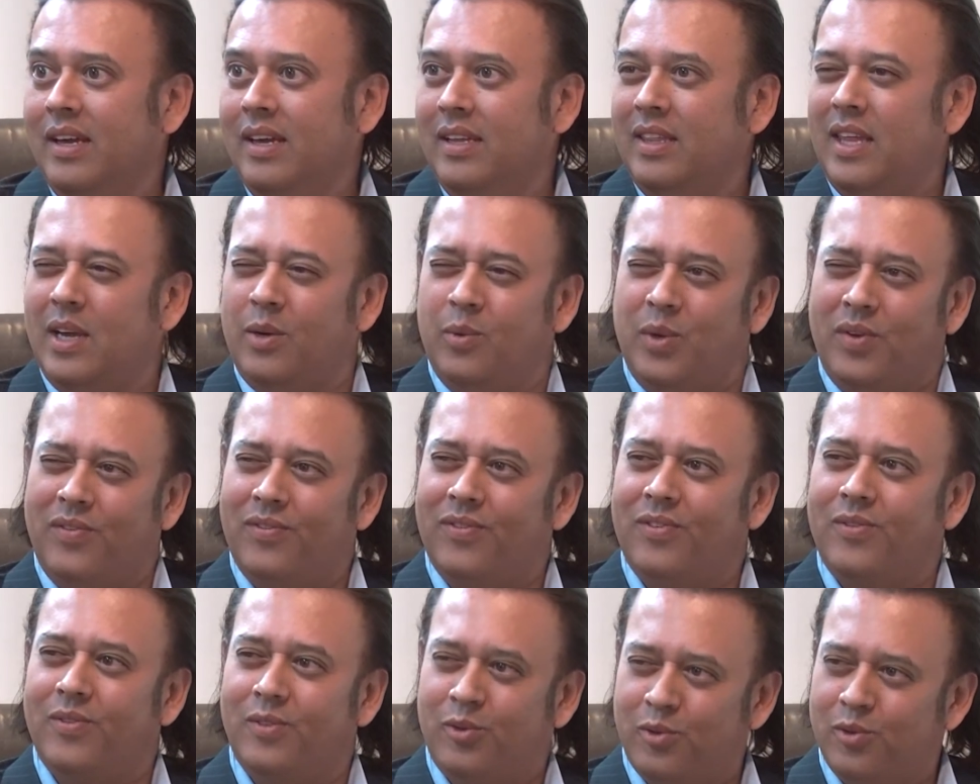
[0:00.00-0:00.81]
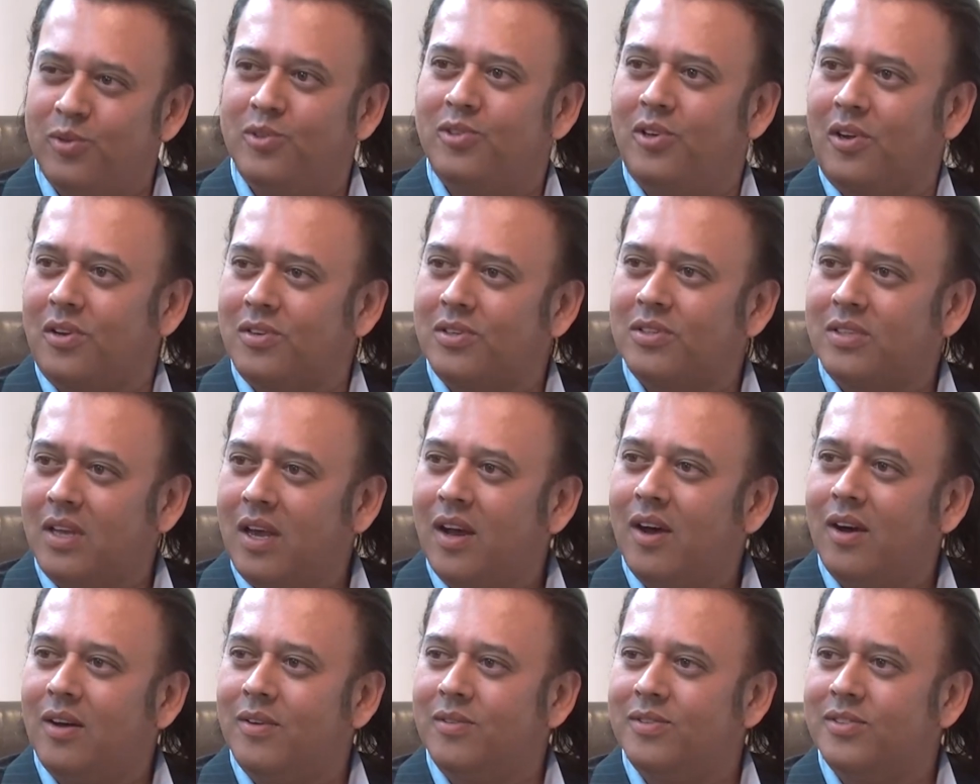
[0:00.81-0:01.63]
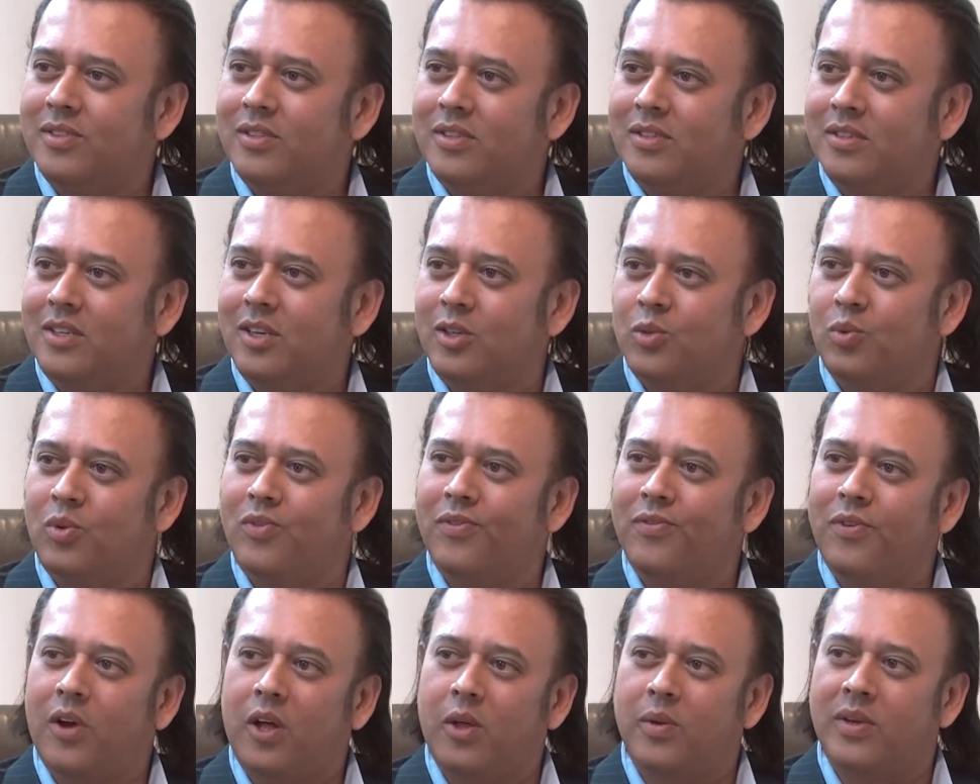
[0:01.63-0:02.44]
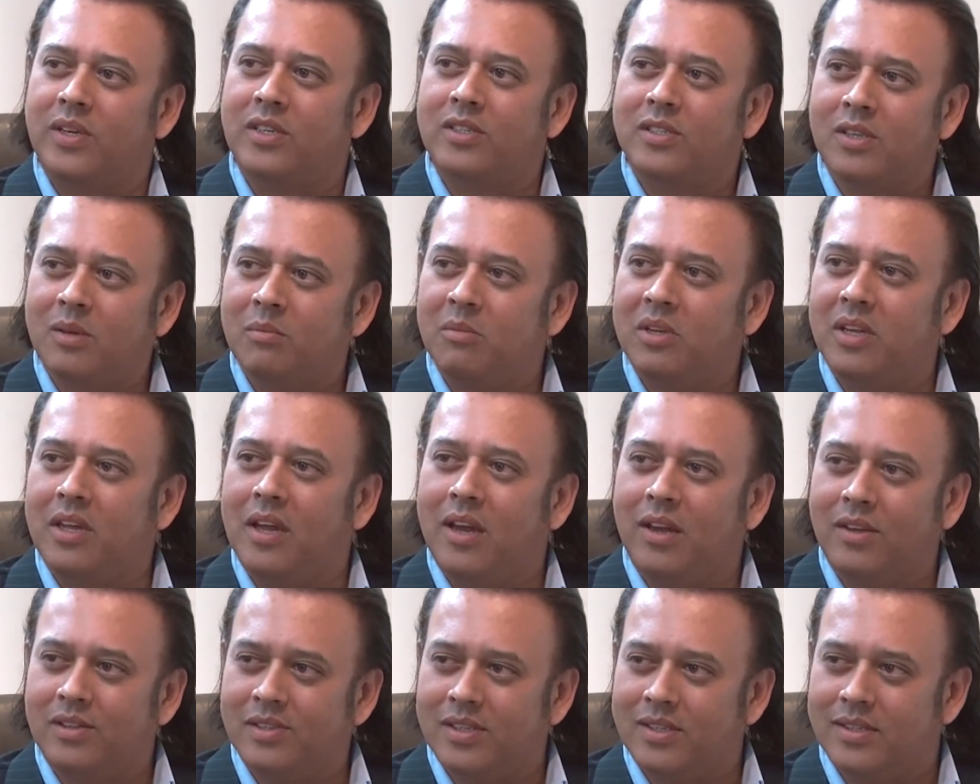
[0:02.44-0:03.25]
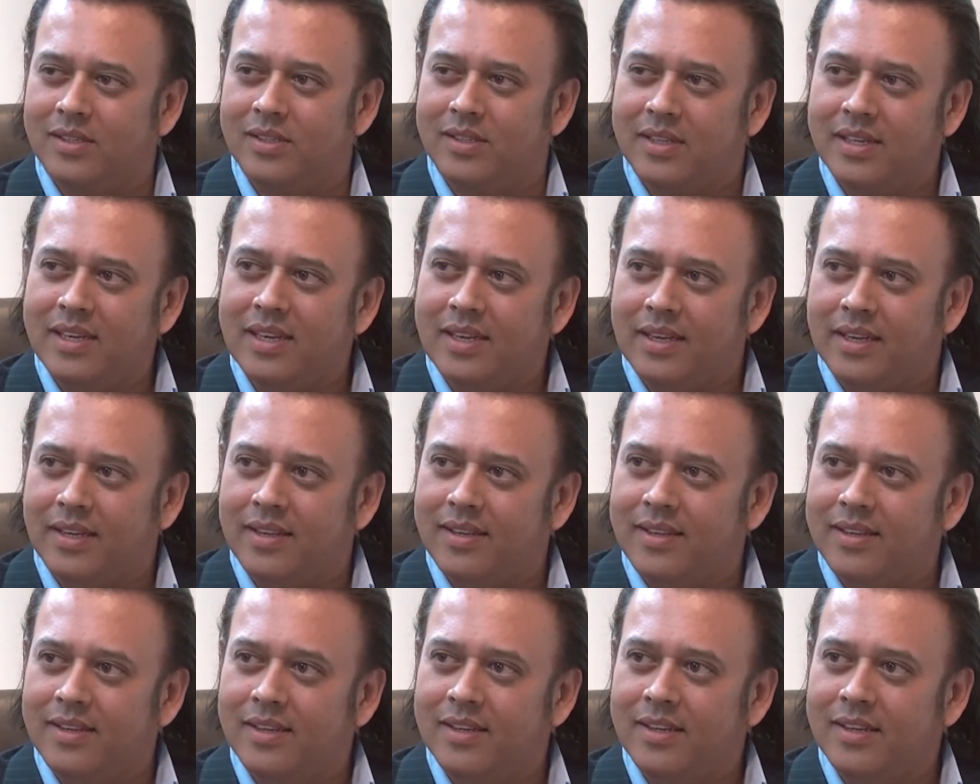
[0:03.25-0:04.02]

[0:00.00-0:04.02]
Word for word: that we lose ourselves because we're following somebody else's lead.